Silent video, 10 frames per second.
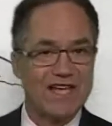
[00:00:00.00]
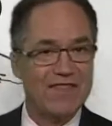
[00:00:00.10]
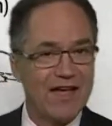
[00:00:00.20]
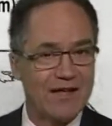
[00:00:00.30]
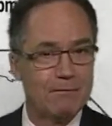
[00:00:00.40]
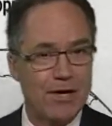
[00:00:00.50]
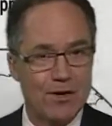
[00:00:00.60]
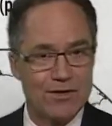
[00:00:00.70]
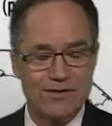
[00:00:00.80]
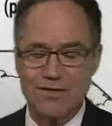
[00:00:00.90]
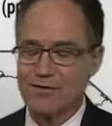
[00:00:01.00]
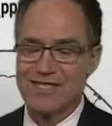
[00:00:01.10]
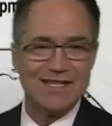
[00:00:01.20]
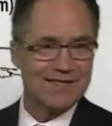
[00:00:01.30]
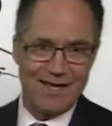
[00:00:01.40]
and then compare the two.
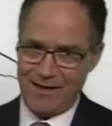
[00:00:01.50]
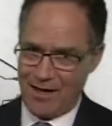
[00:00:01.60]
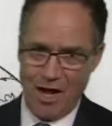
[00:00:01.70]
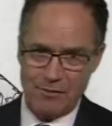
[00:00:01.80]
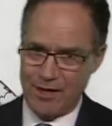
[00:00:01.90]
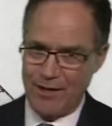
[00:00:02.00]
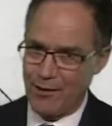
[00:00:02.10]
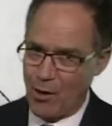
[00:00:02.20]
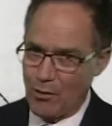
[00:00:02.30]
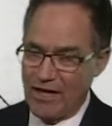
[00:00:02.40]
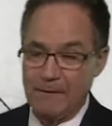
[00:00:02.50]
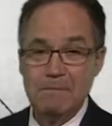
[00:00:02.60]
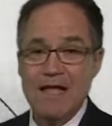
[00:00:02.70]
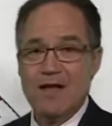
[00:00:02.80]
See, it's getting complicated already.